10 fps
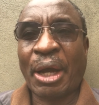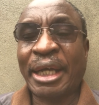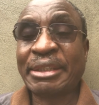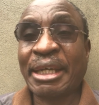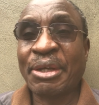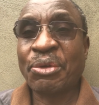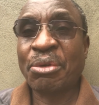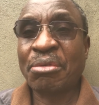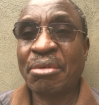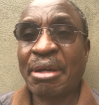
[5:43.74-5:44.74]
asking
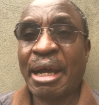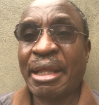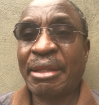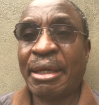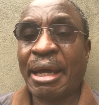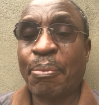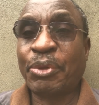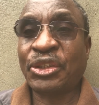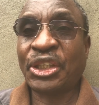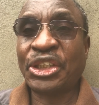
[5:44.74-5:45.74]
you, the
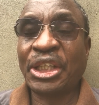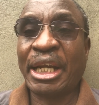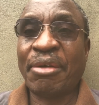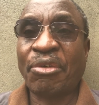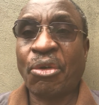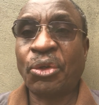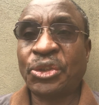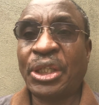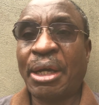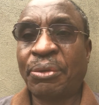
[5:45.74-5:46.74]
appreciation level
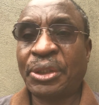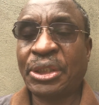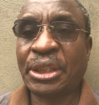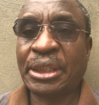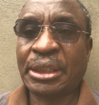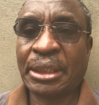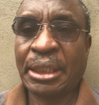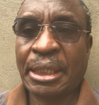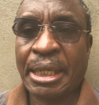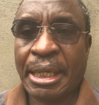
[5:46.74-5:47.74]
goes down, isn't it?
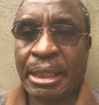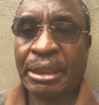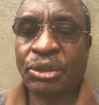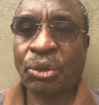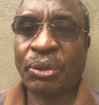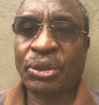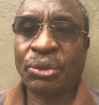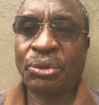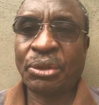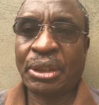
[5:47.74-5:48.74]
It is always
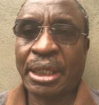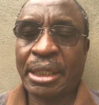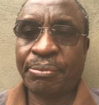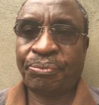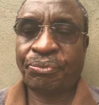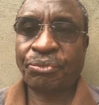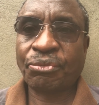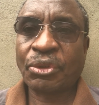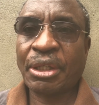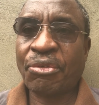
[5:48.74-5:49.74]
good
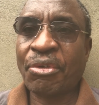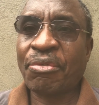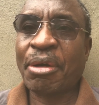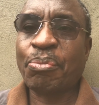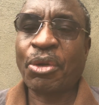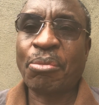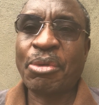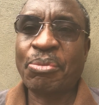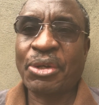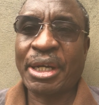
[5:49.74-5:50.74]
if you have a
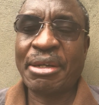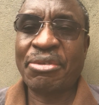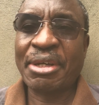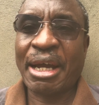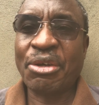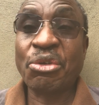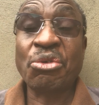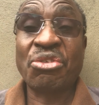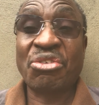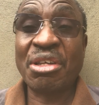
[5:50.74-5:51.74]
problem or anything and
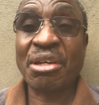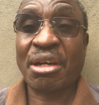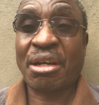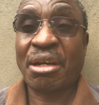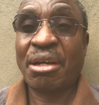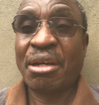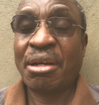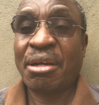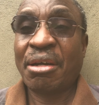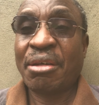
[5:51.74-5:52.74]
you think
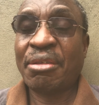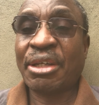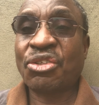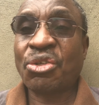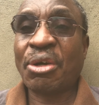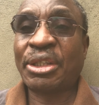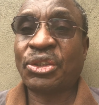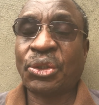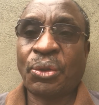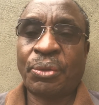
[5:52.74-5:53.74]
that so and
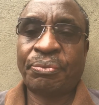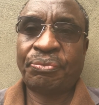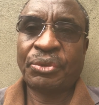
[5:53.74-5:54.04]
so